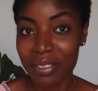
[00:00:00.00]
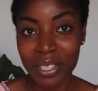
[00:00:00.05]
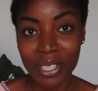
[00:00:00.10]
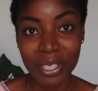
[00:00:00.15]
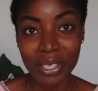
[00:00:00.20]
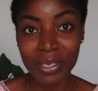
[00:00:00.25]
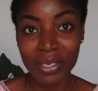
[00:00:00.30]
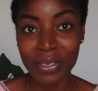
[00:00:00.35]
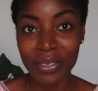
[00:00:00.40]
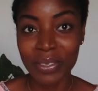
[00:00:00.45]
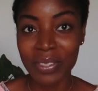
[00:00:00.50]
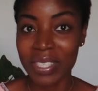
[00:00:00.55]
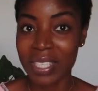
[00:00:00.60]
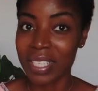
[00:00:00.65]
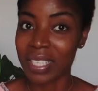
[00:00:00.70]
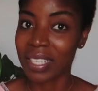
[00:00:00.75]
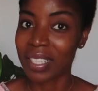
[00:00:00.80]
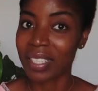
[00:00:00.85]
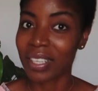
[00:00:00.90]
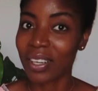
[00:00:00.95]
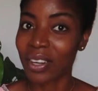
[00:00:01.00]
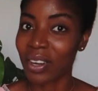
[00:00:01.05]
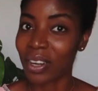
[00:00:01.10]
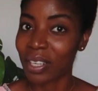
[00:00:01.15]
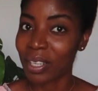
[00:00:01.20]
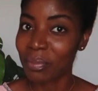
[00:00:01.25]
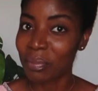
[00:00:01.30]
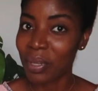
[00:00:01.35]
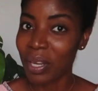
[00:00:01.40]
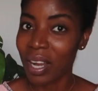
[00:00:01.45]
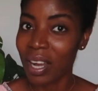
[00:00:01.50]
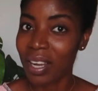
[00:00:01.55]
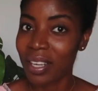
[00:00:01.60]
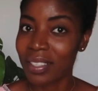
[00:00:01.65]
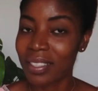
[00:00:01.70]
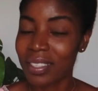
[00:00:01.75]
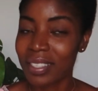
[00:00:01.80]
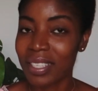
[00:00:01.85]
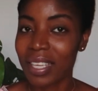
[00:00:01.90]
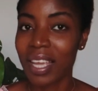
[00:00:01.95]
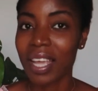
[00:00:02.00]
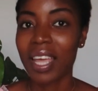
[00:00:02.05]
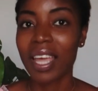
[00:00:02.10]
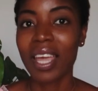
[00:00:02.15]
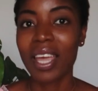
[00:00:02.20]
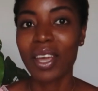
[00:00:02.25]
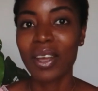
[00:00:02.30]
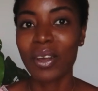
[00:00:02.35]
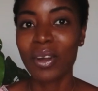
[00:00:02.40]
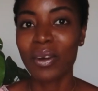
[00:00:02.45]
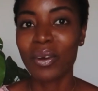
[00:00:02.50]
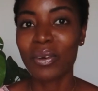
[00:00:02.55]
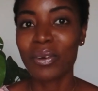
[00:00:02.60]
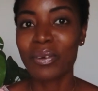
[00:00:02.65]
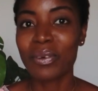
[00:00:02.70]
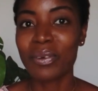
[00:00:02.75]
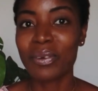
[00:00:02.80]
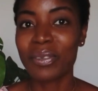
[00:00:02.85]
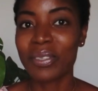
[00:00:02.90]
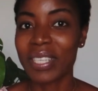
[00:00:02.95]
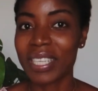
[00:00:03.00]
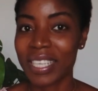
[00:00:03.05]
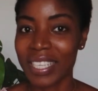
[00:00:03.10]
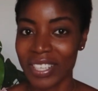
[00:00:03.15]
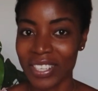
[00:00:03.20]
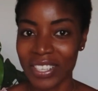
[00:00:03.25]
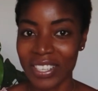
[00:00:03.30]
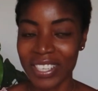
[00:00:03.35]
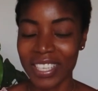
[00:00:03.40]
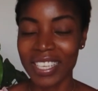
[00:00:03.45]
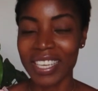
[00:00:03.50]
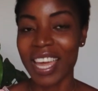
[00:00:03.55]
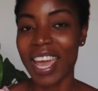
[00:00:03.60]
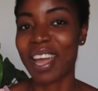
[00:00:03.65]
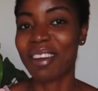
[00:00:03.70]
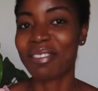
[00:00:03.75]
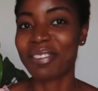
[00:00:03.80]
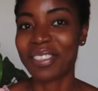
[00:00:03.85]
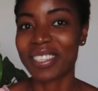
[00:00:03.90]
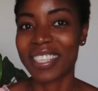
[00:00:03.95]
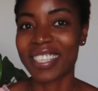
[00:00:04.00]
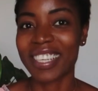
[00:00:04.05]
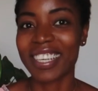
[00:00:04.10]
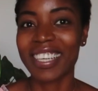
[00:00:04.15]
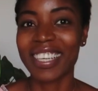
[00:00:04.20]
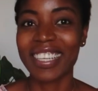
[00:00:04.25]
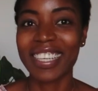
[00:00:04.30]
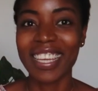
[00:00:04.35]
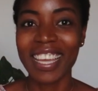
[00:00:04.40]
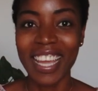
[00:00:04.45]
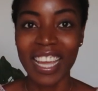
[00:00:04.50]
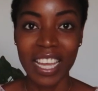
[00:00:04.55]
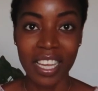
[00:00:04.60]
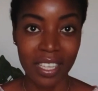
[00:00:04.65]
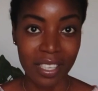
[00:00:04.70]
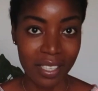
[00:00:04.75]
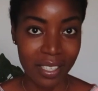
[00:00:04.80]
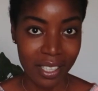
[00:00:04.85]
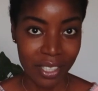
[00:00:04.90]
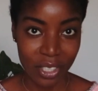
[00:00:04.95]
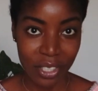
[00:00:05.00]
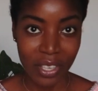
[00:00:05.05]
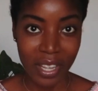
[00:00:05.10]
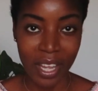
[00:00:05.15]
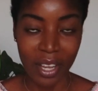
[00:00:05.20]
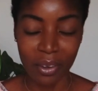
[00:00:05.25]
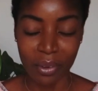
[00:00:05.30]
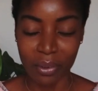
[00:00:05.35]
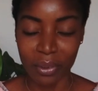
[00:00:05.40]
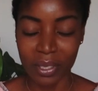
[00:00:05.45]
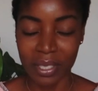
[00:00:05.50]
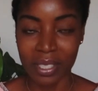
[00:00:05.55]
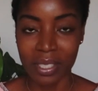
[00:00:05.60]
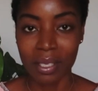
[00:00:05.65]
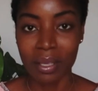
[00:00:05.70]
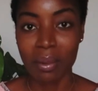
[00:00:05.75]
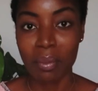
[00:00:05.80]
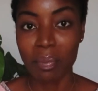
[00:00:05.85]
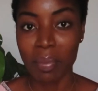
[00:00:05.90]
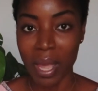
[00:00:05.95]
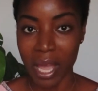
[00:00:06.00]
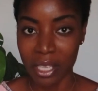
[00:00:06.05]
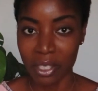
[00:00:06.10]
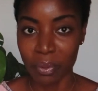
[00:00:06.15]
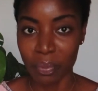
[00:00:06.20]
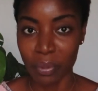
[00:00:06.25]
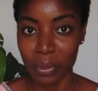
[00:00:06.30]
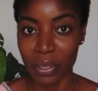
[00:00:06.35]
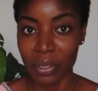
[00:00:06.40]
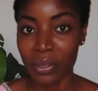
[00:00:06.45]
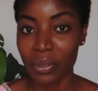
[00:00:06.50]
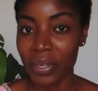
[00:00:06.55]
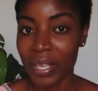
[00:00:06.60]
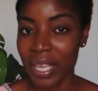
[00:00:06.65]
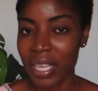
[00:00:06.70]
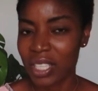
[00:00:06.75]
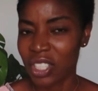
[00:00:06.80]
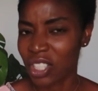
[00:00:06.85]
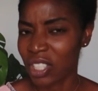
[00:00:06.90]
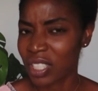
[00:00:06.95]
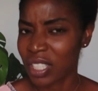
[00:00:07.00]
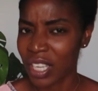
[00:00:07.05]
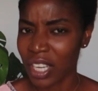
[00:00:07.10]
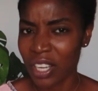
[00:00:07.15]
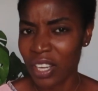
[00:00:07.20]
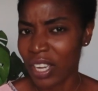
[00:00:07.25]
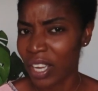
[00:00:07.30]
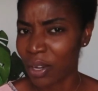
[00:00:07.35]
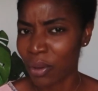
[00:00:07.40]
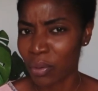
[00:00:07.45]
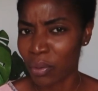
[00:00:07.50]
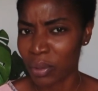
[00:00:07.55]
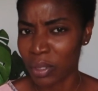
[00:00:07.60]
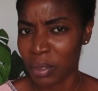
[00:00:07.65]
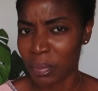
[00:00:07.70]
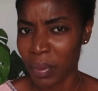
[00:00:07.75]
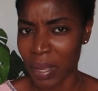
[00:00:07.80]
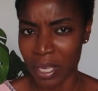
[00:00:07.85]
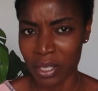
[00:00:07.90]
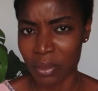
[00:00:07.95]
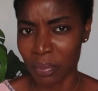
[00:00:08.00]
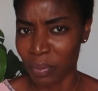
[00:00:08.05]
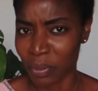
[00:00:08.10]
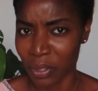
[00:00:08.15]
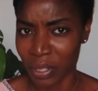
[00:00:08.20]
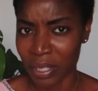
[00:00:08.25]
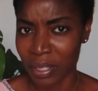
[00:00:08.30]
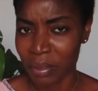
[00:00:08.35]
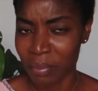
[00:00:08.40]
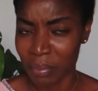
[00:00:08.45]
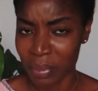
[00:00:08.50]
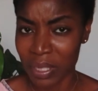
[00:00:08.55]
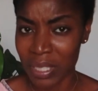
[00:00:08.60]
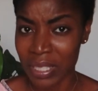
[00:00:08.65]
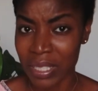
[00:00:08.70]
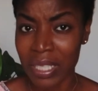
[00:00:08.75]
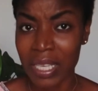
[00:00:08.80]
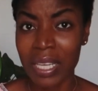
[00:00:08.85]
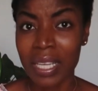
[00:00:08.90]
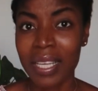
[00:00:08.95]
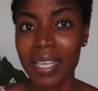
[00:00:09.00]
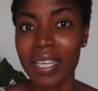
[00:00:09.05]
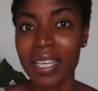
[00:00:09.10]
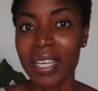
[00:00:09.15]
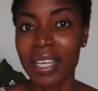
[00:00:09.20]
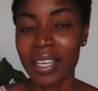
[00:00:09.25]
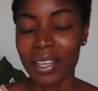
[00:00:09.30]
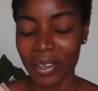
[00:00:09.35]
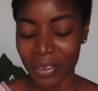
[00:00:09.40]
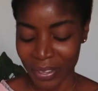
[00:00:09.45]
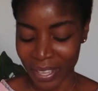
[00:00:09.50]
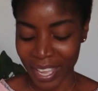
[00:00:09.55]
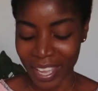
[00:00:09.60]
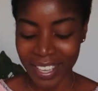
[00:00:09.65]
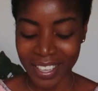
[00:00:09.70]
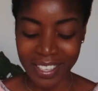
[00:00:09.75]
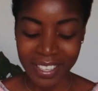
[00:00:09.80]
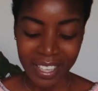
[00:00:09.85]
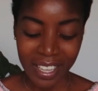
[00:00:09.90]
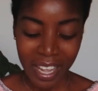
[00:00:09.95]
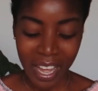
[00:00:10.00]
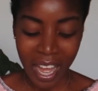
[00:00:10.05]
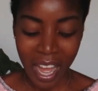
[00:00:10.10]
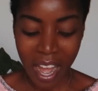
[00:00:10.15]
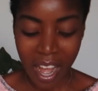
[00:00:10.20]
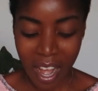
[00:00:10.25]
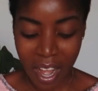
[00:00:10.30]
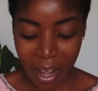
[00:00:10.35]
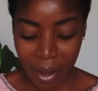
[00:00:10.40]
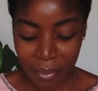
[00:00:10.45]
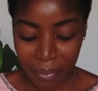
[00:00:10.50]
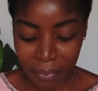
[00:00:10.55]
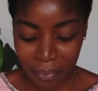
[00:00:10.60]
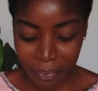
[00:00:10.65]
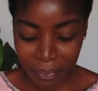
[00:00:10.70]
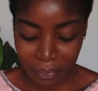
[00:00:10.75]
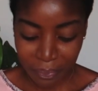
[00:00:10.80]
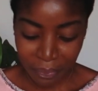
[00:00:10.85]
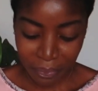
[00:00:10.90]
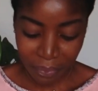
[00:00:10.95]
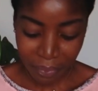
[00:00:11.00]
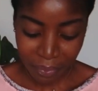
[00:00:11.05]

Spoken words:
for you to call up your aunts and uncle here in Africa, get your ECOWAS passport. Okay, just get an ECOWAS passport, please. Okay, and